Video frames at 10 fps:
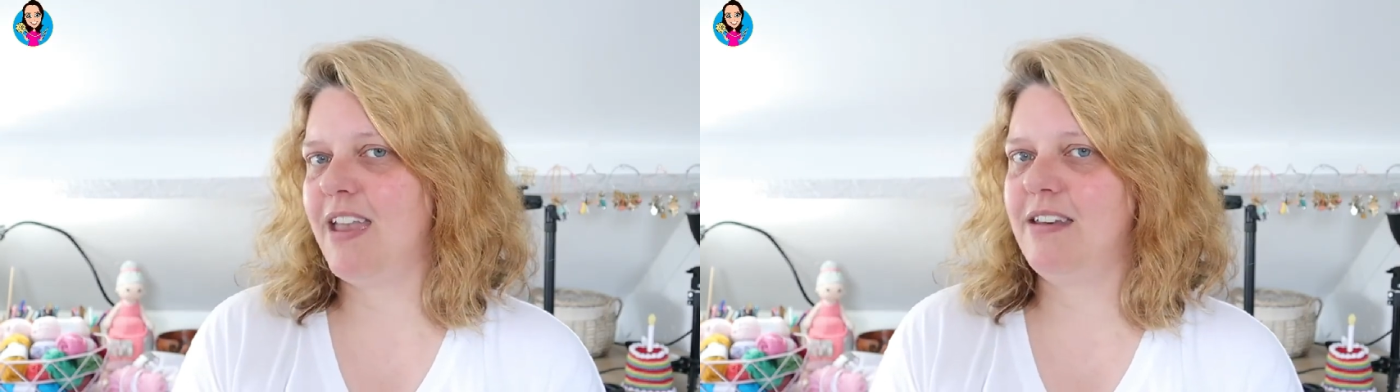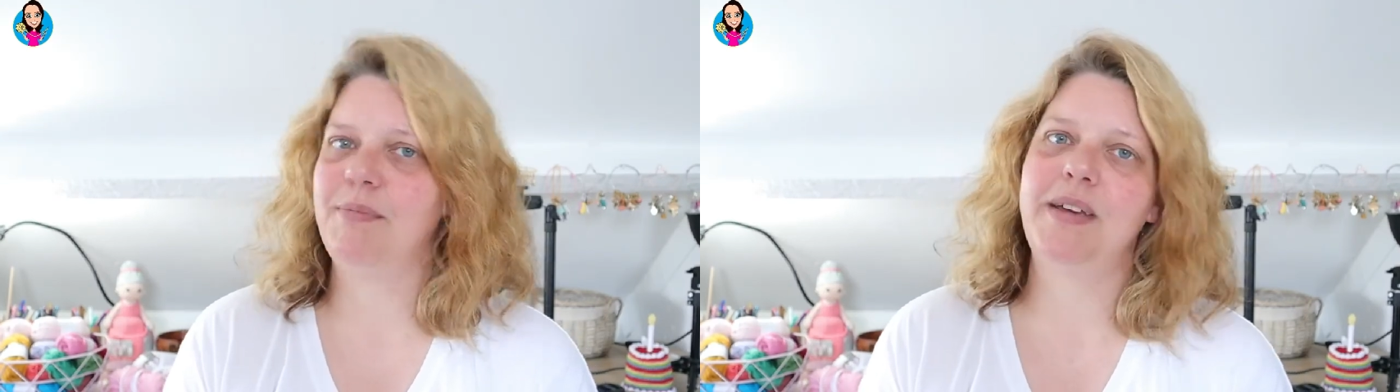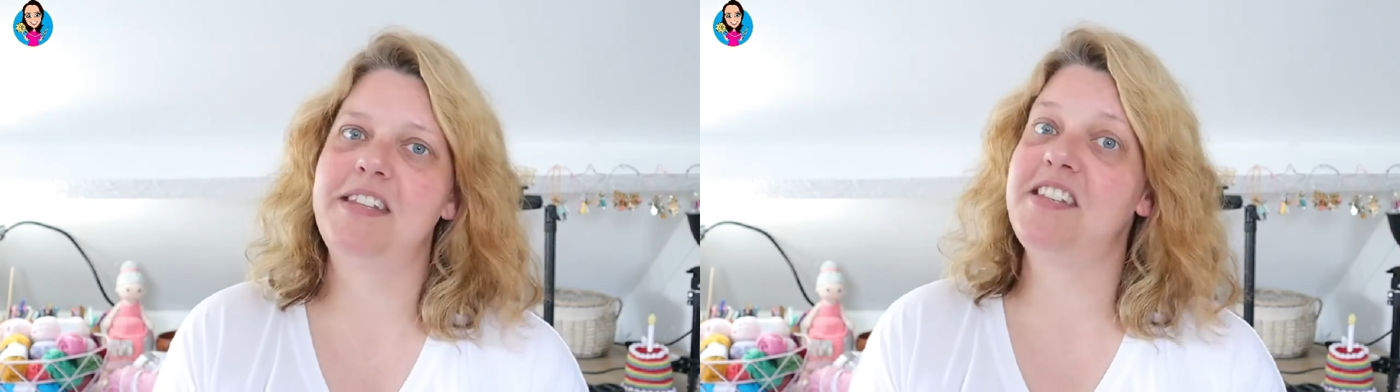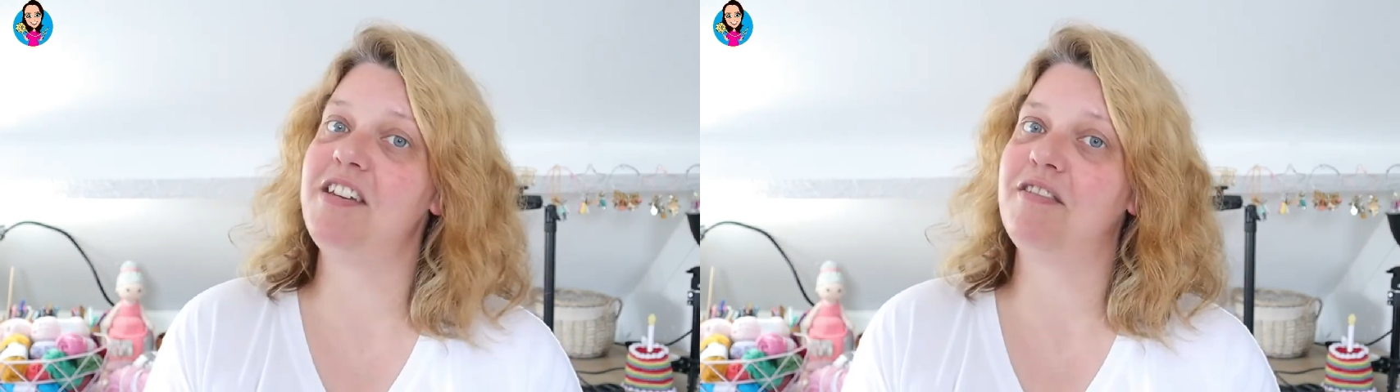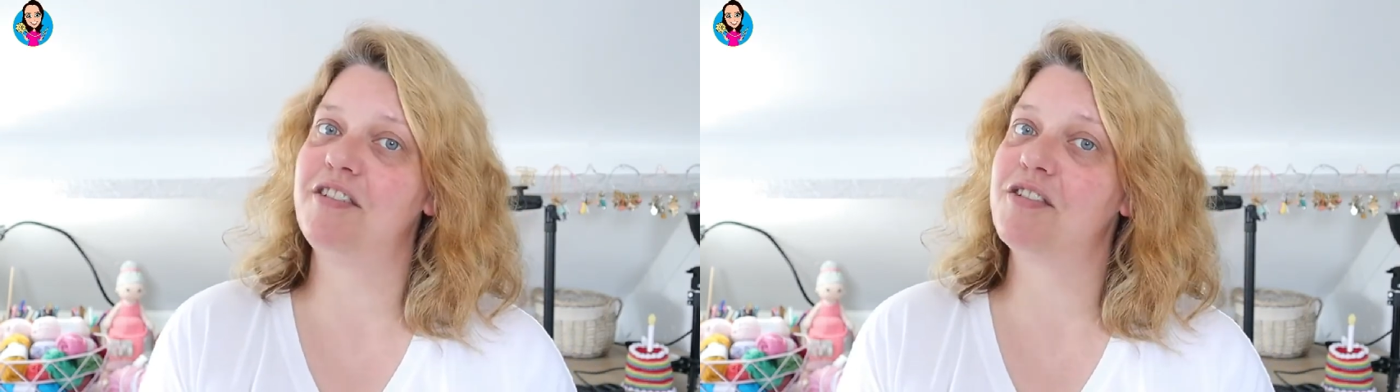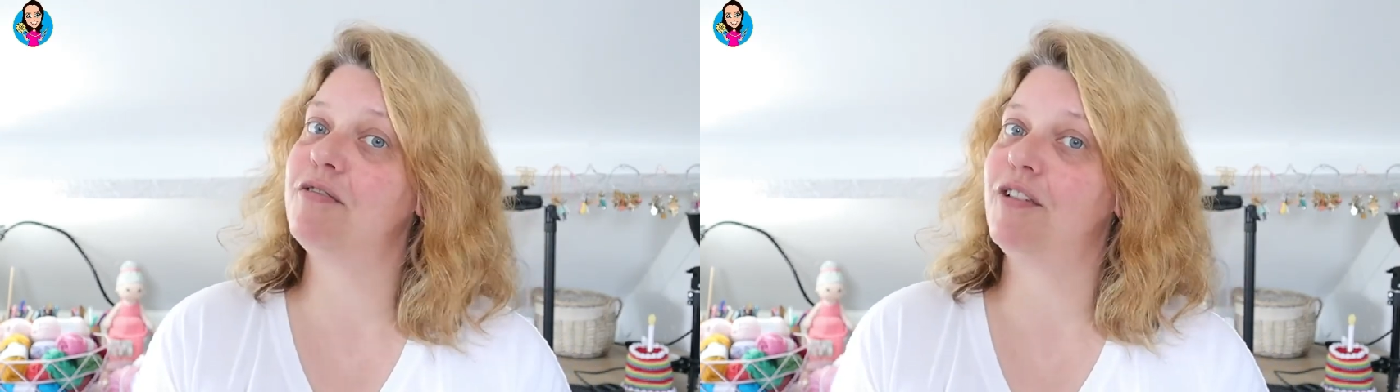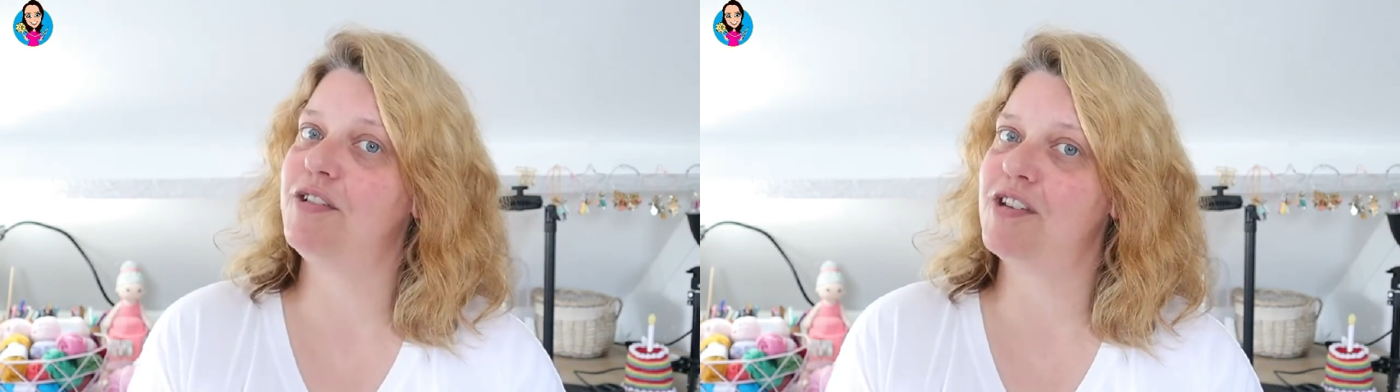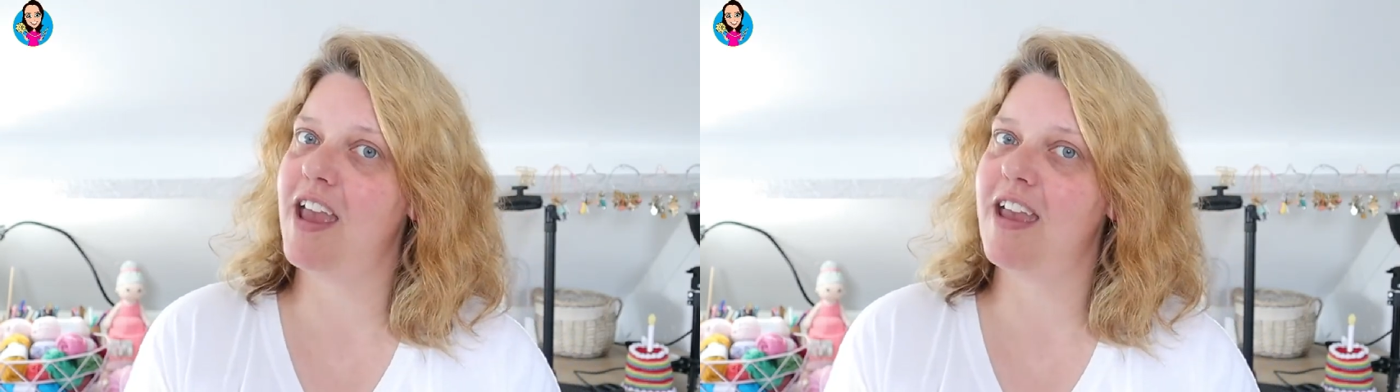in my secret
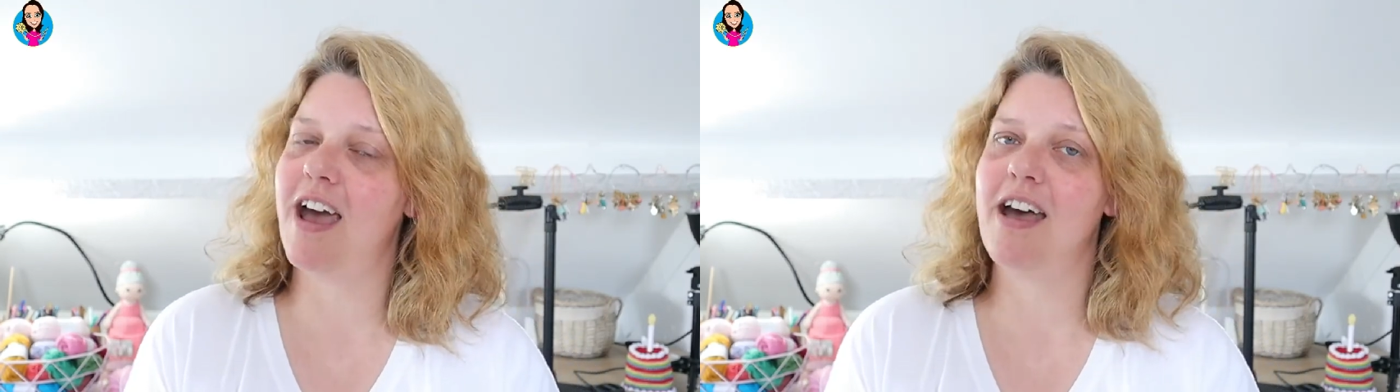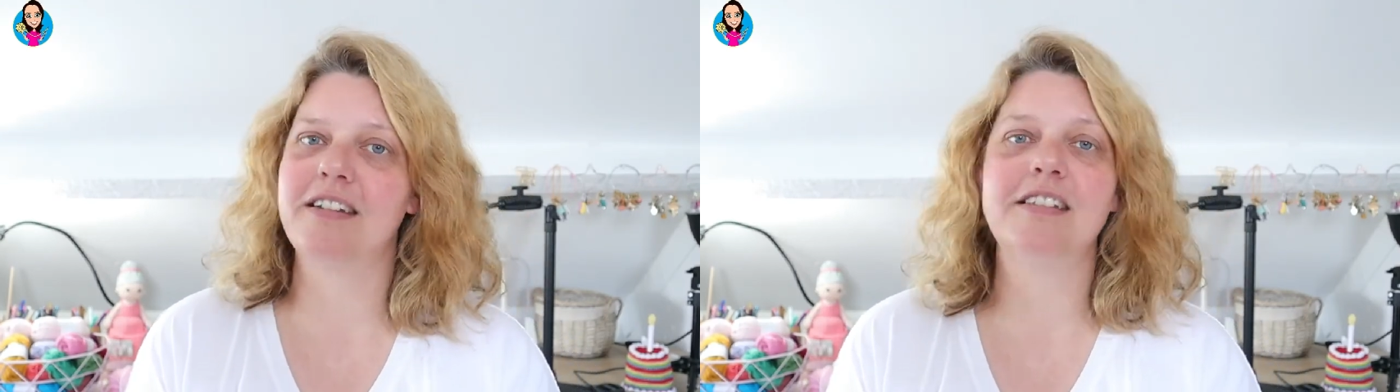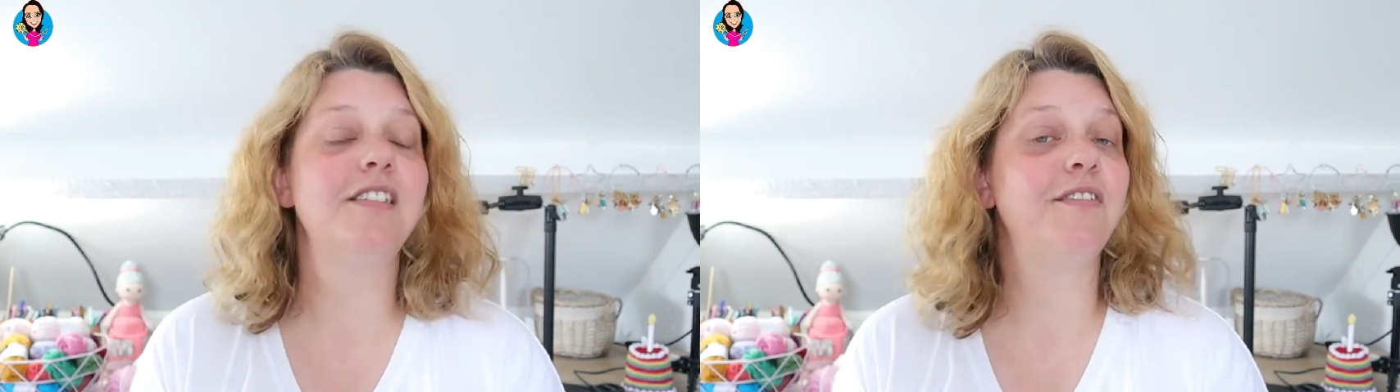crochet garden.